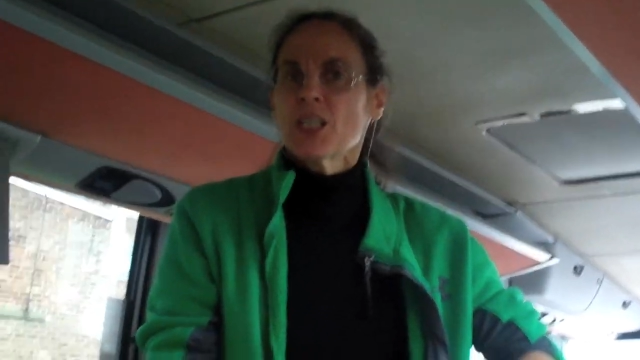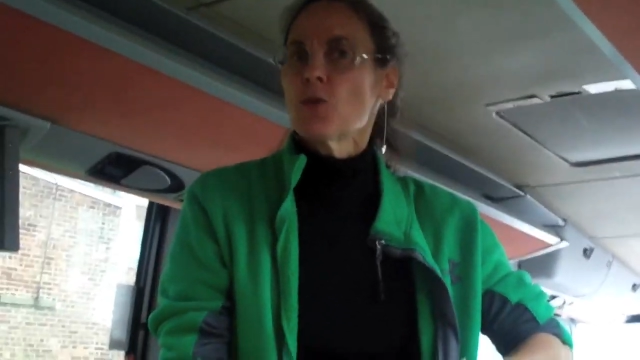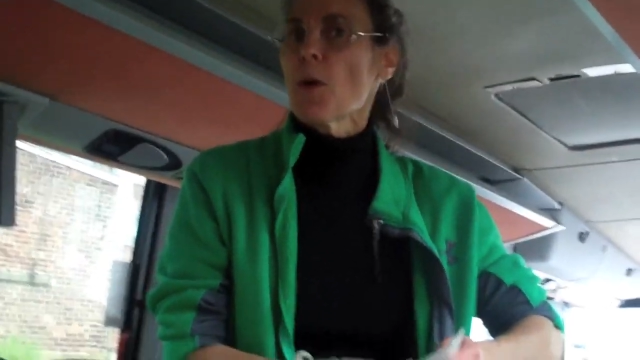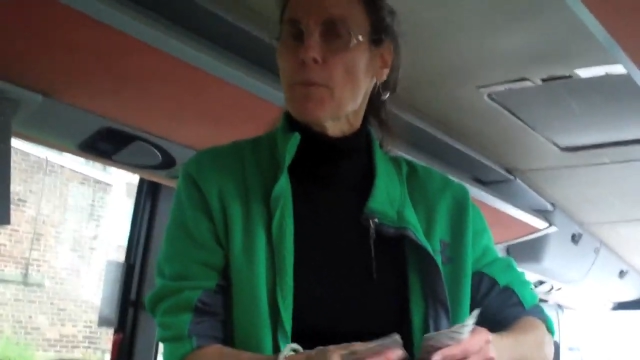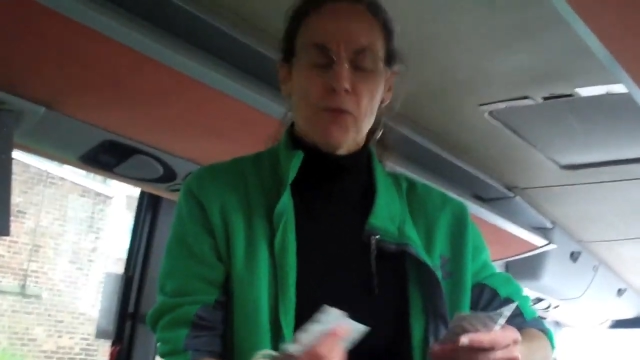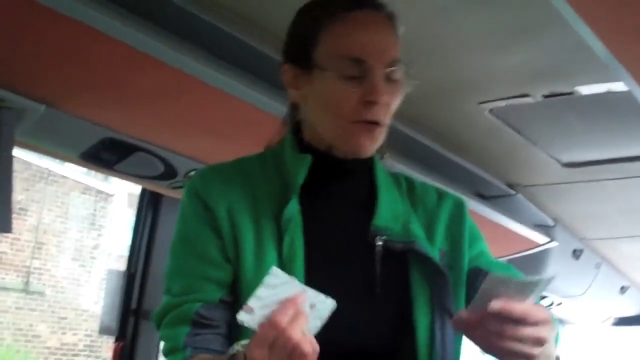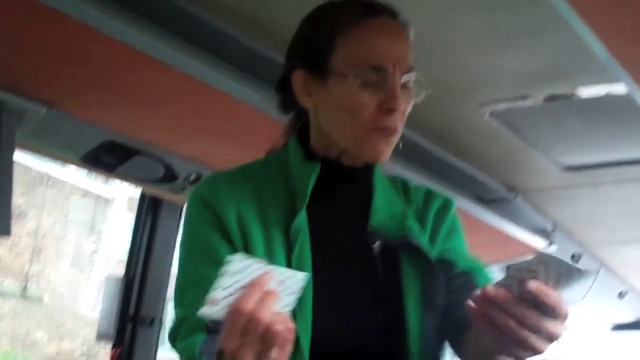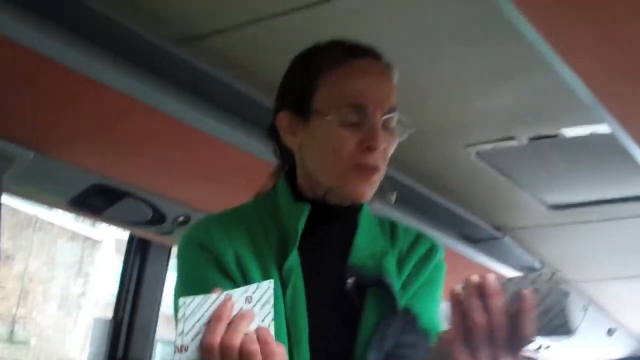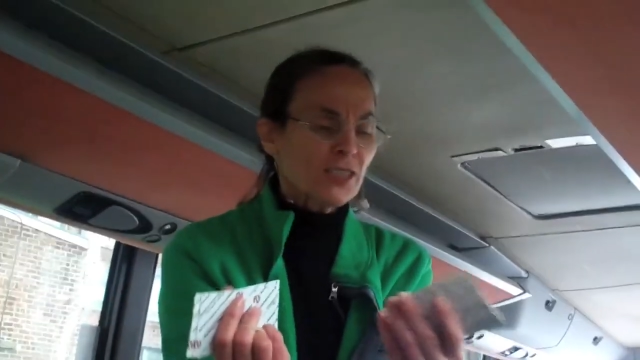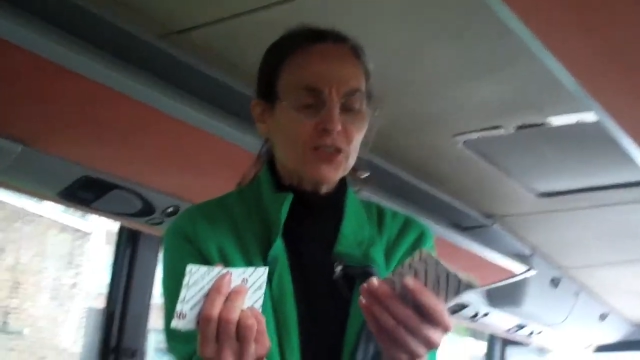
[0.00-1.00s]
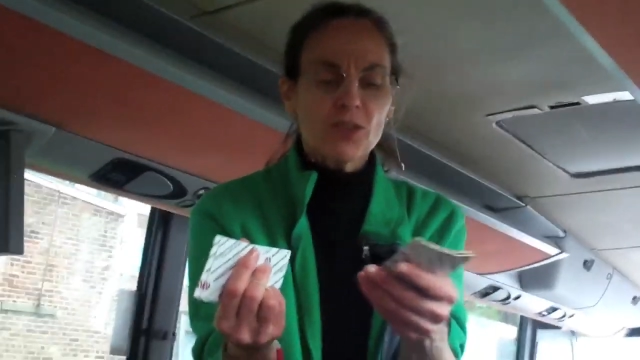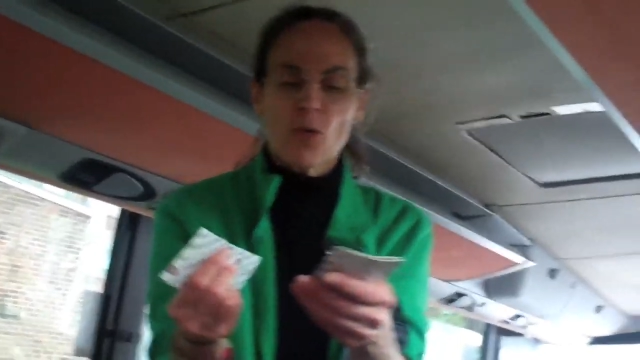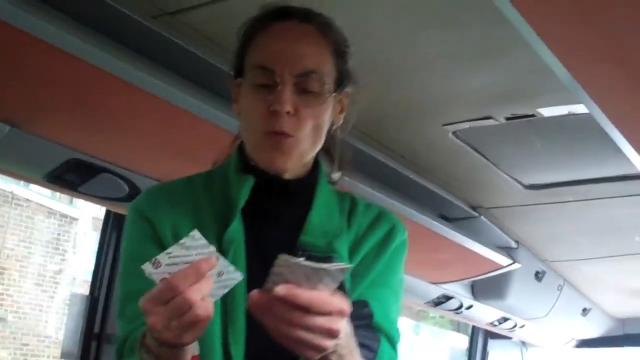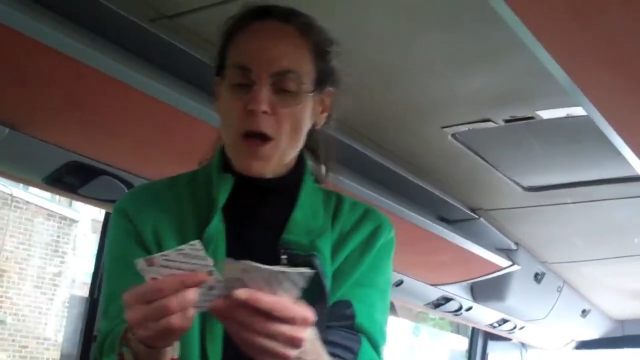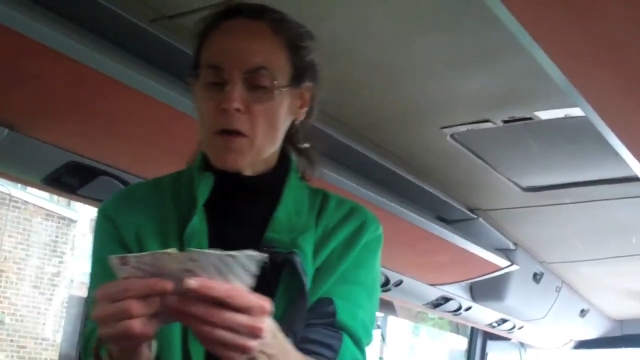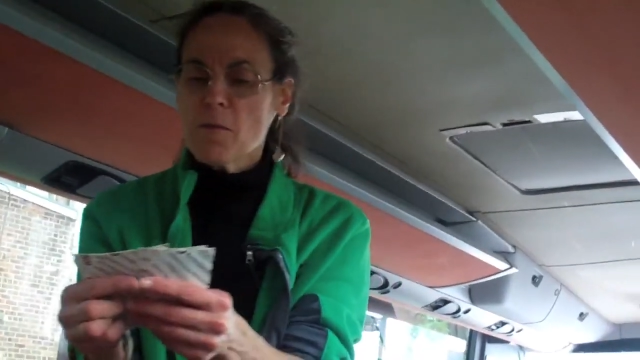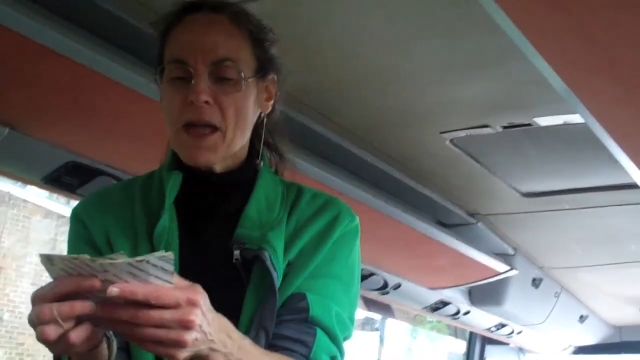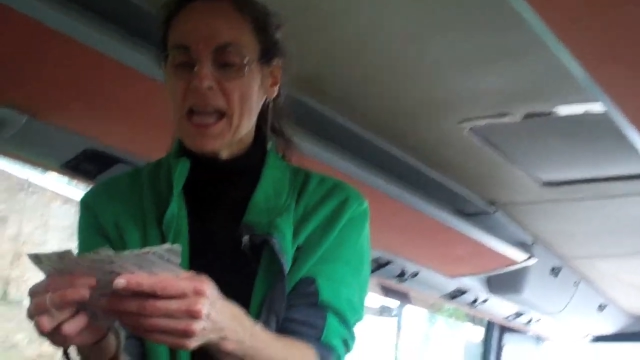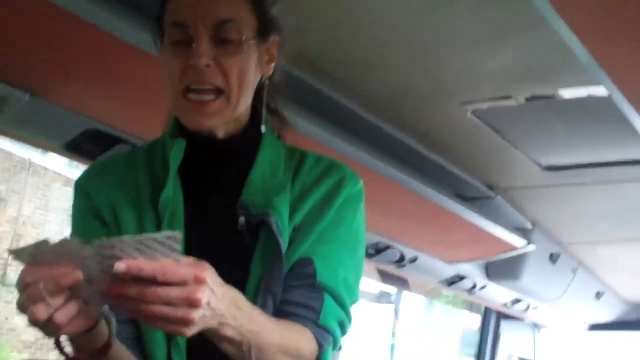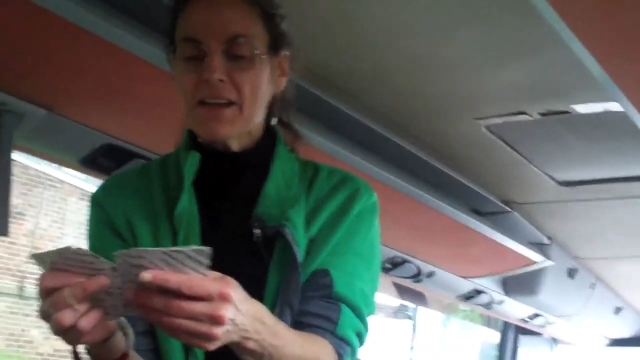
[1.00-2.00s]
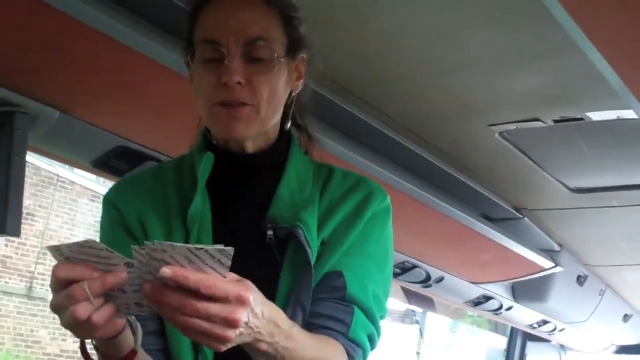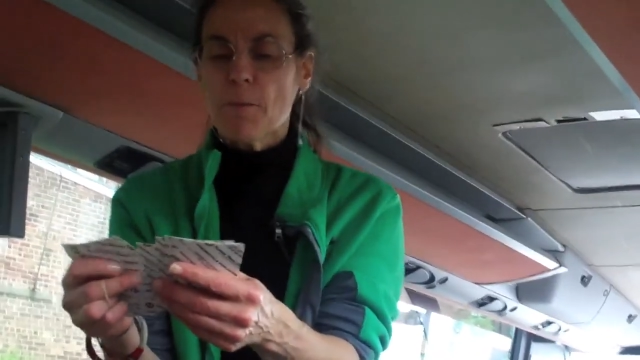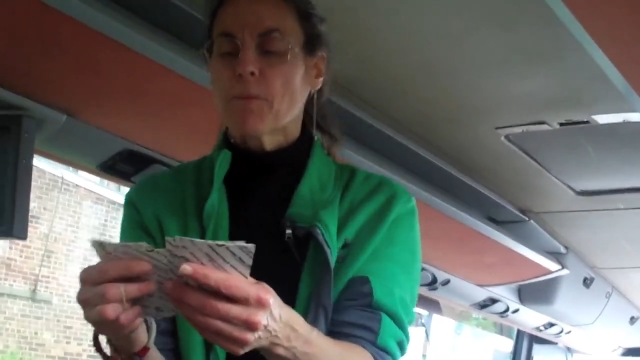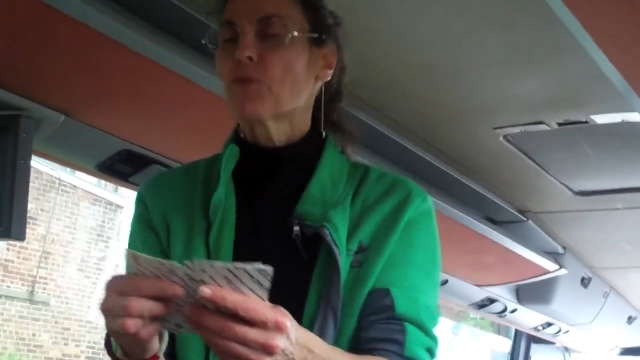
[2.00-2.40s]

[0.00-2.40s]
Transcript: You were professional, well behaved. I know. How